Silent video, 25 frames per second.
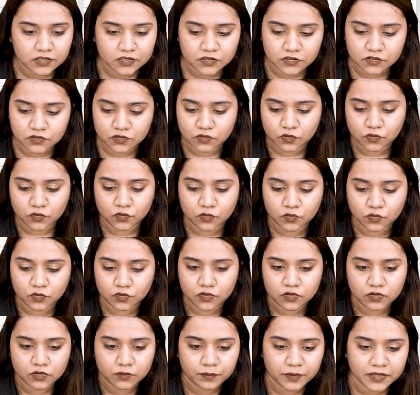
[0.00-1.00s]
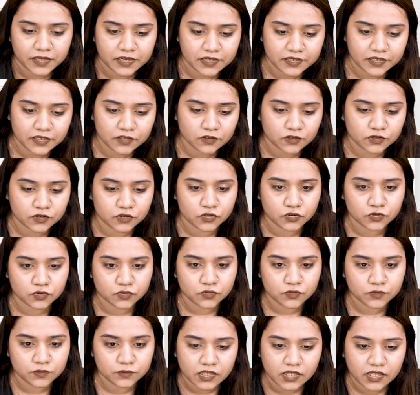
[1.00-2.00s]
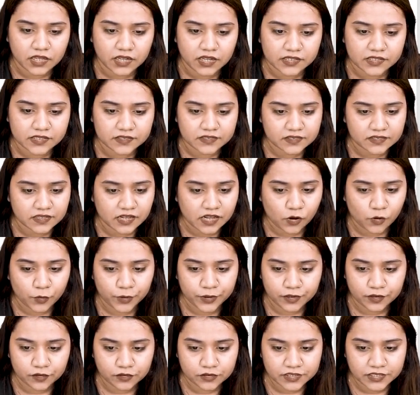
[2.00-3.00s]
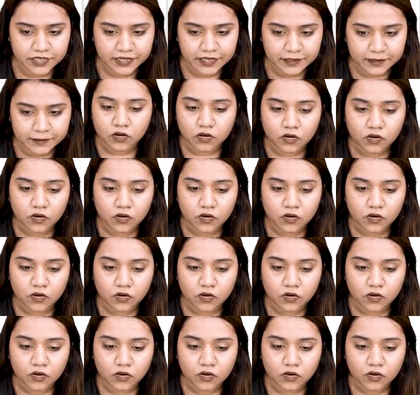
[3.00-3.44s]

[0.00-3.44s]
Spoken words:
So plt.show, and this is how it looks like.